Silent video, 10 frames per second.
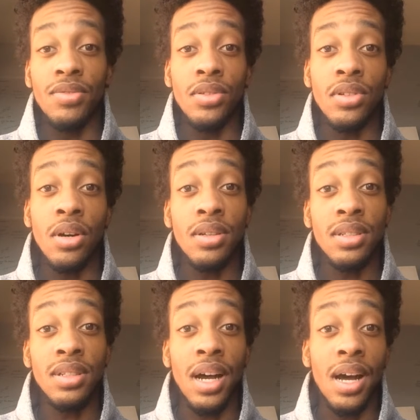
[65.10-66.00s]
If you
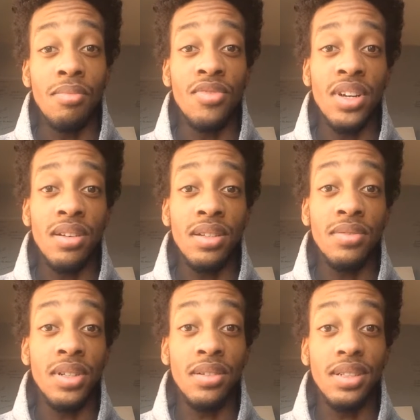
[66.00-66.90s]
notice, I'm
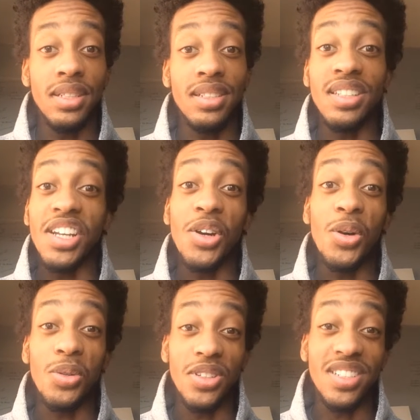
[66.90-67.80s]
very, very
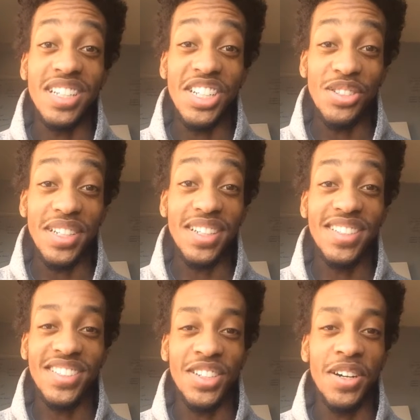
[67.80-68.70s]
stakeholder
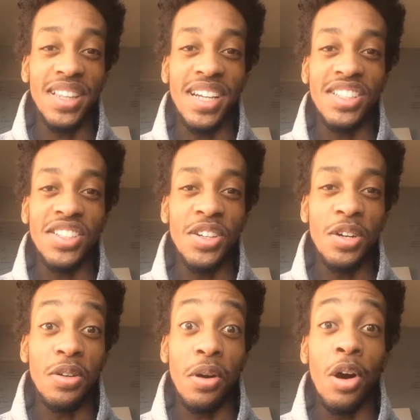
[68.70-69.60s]
centric. So I like to
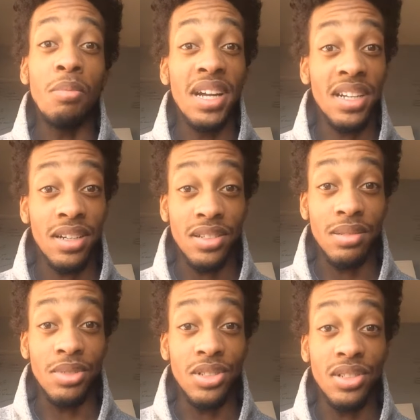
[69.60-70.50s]
know all my
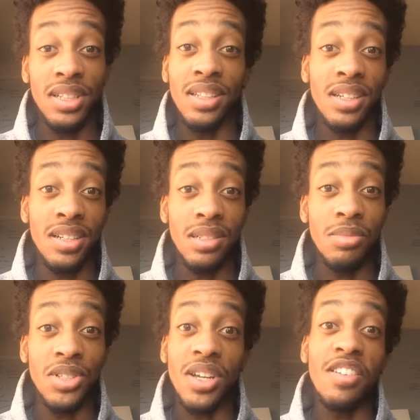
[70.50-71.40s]
customers and the
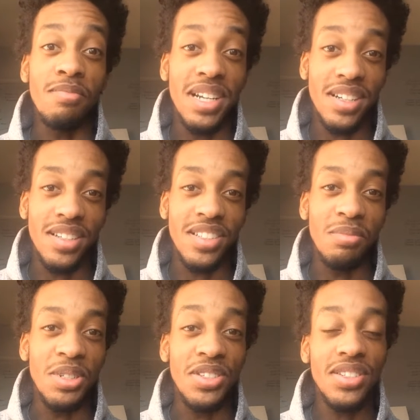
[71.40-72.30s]
customers of my
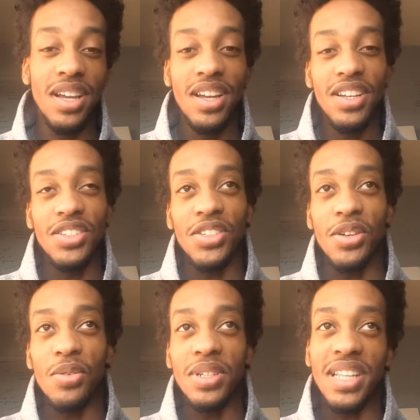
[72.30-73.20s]
customers.
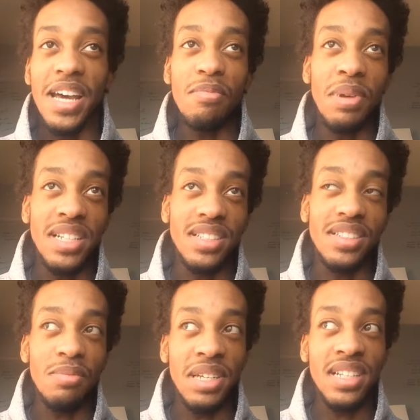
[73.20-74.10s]
So what that
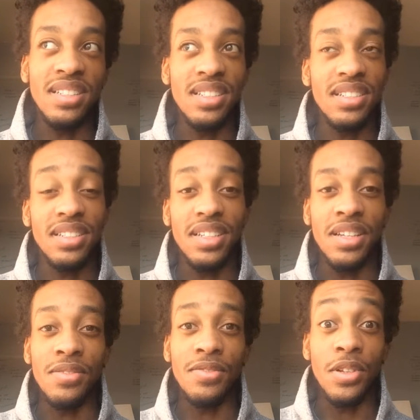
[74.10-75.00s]
basically means is,
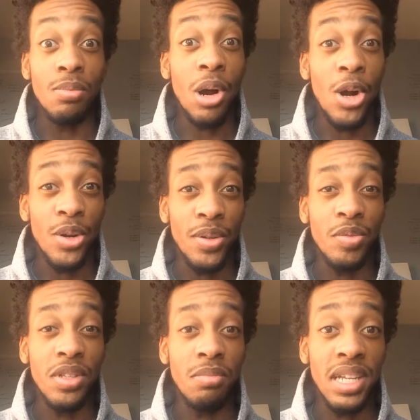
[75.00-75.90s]
if you're
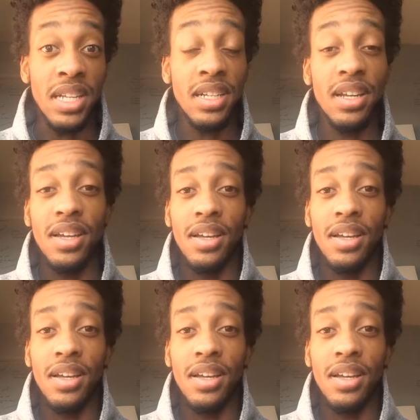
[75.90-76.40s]
partnering with me,